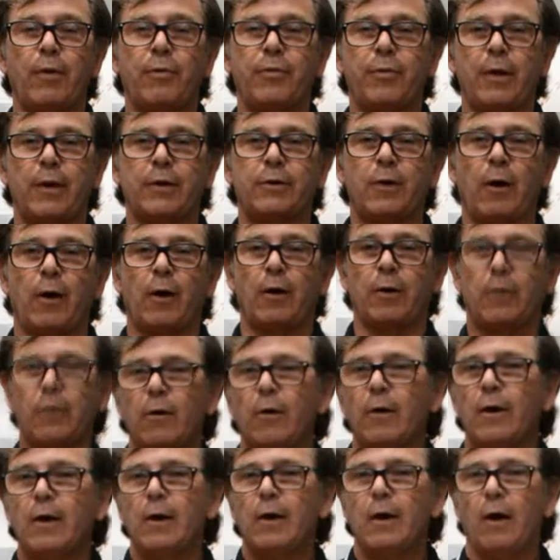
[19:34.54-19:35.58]
with a dark
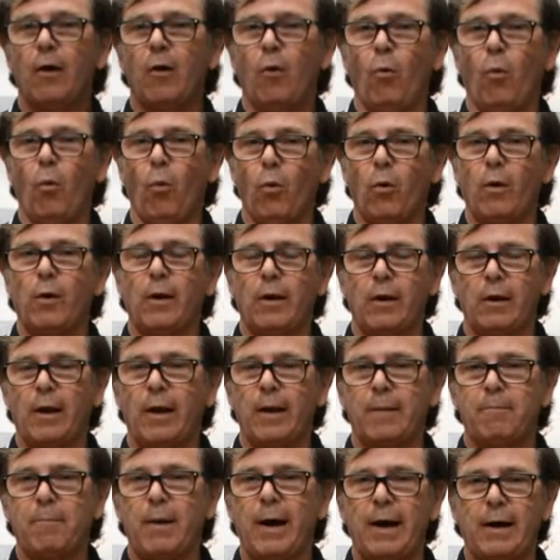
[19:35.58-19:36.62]
or a
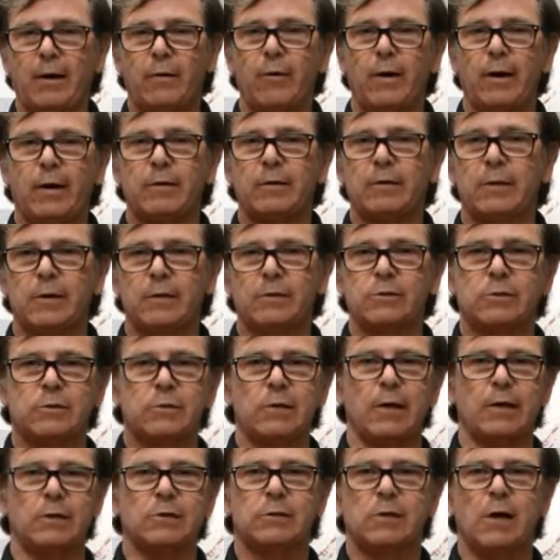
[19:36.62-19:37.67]
light background.
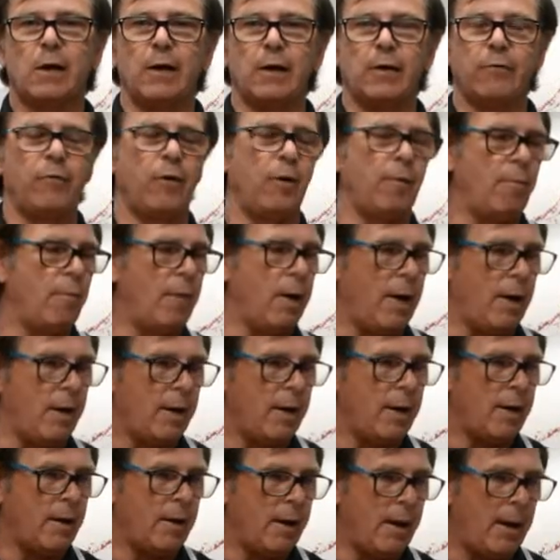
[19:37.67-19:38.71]
It's kind
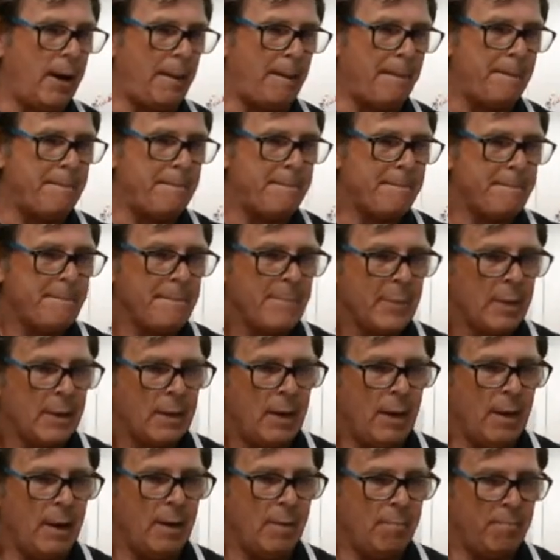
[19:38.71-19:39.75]
of
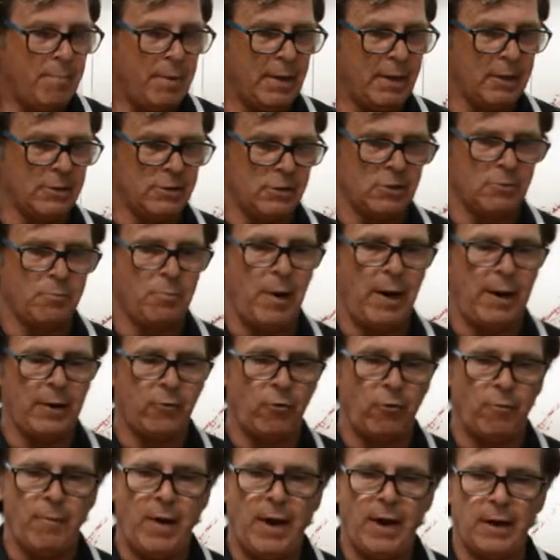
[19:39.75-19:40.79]
because it's
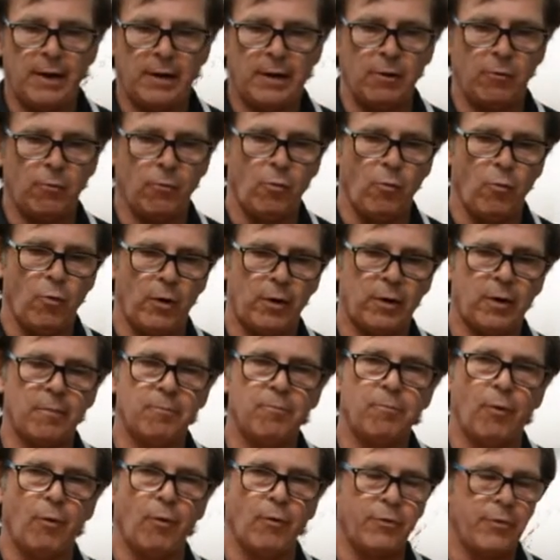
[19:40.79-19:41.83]
bichromatic, it will work in
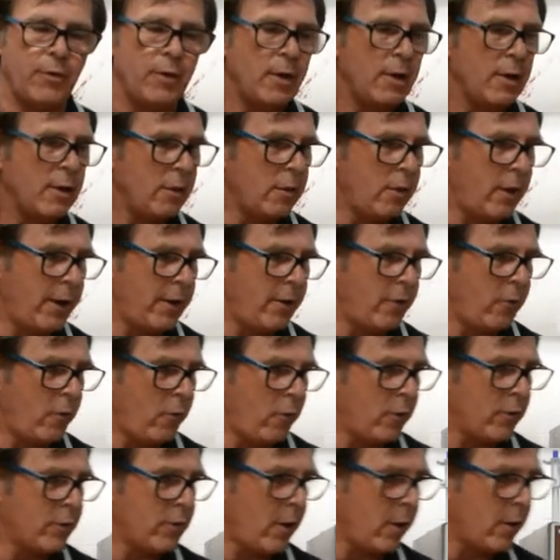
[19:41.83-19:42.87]
both lighter
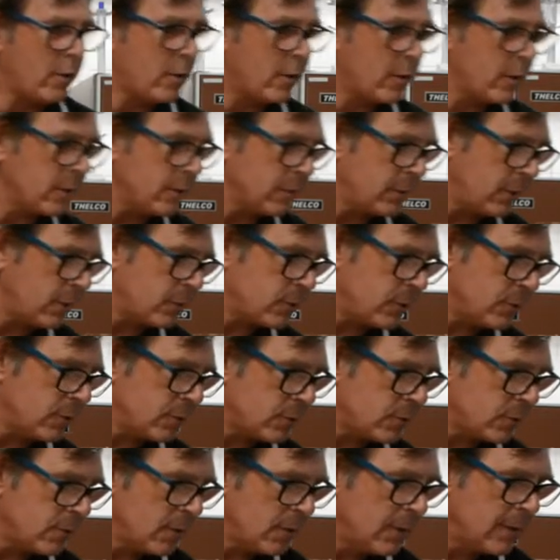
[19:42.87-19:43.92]
or darker
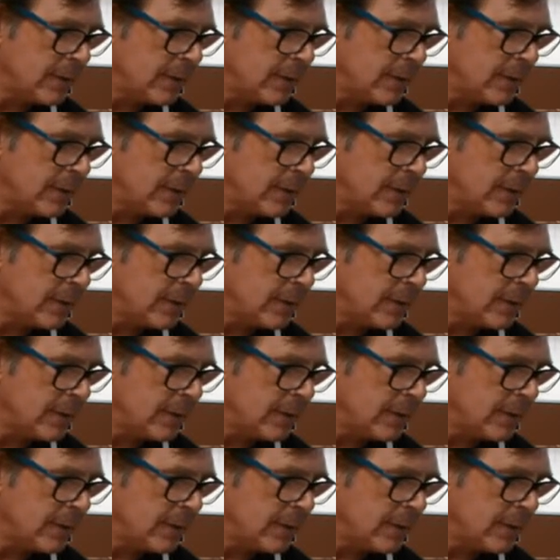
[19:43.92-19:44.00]
conditions.